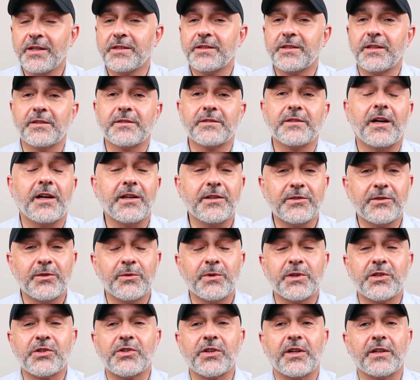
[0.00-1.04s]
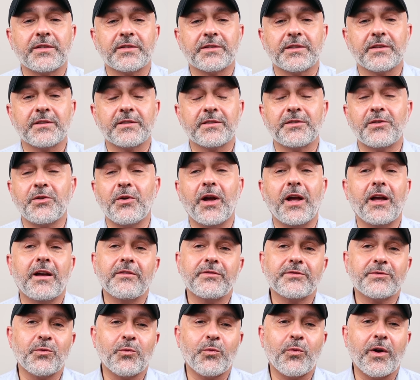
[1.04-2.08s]
does not do it justice. You
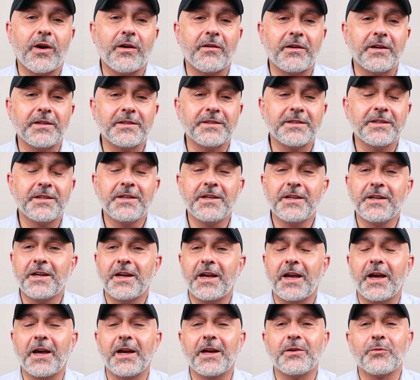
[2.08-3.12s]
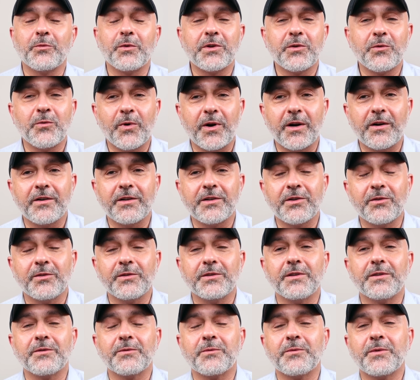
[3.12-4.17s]
have to wear it. And when you wear it,
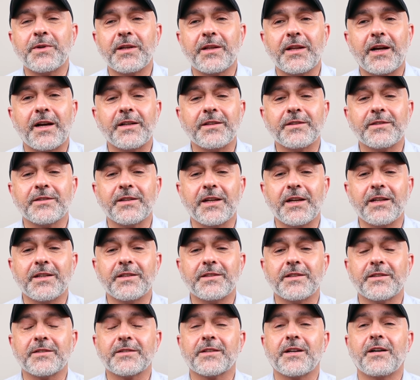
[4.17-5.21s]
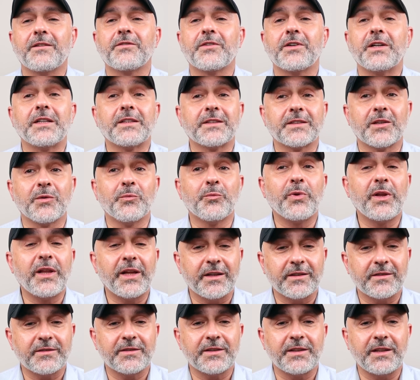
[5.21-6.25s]
you'll realize and discover its
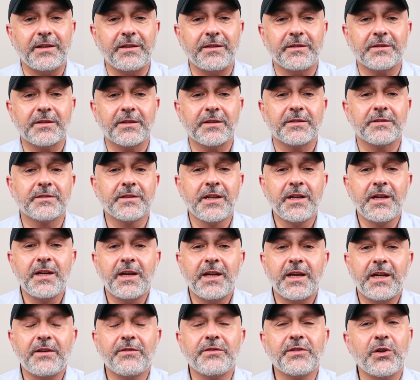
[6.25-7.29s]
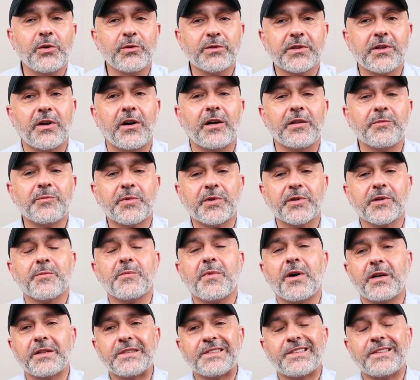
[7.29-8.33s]
complexities, because even though it's called
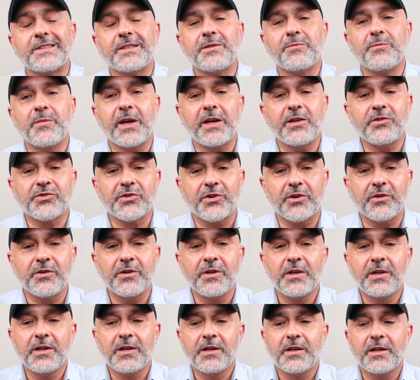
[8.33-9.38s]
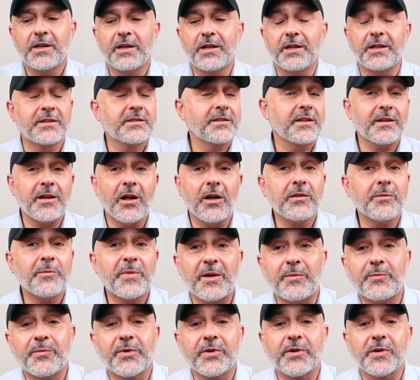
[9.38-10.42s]
Bergamot in C Major, it's not all
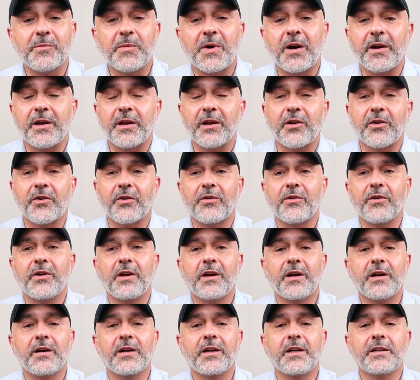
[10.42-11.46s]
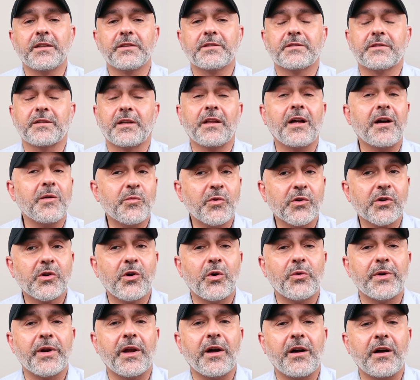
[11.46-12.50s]
about bergamot here. It's a lot more
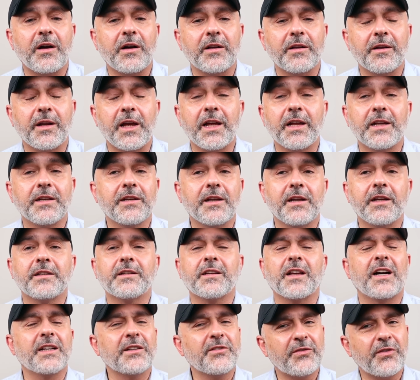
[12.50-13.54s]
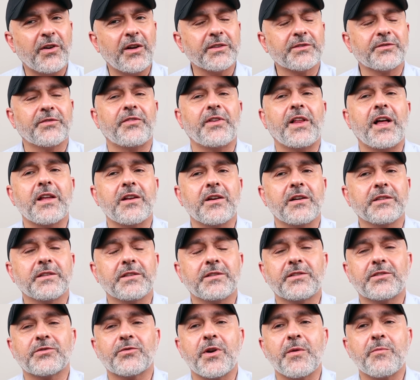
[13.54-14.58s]
going on, and it kind of falls flat on the
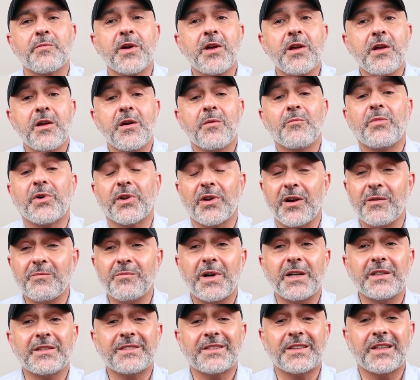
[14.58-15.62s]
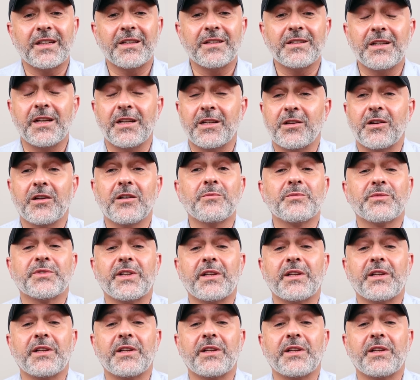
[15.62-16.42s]
strip, but on my skin it comes